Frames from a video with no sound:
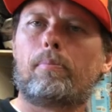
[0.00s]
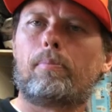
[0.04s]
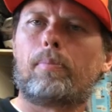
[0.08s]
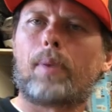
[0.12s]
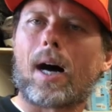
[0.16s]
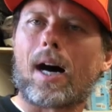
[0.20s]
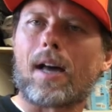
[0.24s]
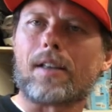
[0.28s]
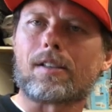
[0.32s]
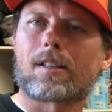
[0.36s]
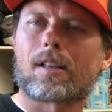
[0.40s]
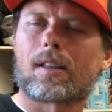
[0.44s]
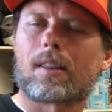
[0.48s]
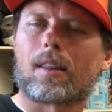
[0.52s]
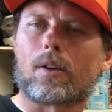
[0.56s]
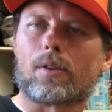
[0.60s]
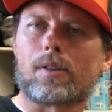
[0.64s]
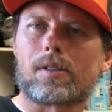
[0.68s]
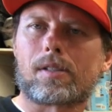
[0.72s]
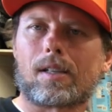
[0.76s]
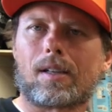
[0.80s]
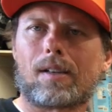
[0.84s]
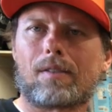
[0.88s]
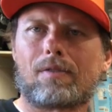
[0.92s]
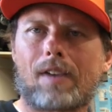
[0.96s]
But there
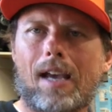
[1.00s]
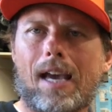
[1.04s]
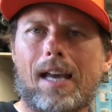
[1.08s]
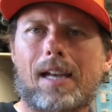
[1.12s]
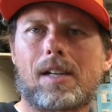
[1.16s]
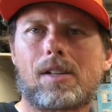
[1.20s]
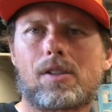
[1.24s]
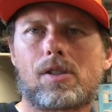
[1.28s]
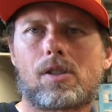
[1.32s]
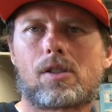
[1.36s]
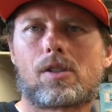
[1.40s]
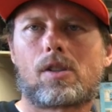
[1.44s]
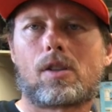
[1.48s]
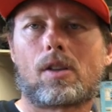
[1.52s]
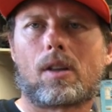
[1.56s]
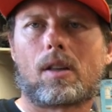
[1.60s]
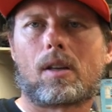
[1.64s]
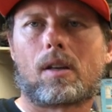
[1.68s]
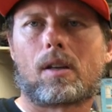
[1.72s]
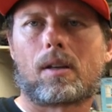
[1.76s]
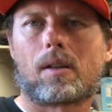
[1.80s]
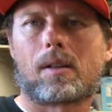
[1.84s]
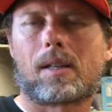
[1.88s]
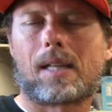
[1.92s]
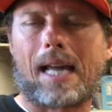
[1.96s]
is an advantage to
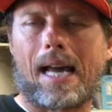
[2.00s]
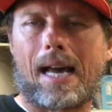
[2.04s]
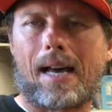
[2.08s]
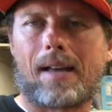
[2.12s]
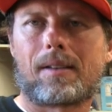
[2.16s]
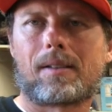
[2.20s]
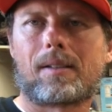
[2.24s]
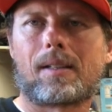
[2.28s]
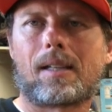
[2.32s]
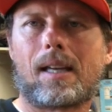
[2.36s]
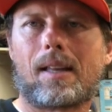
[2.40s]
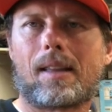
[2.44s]
the get,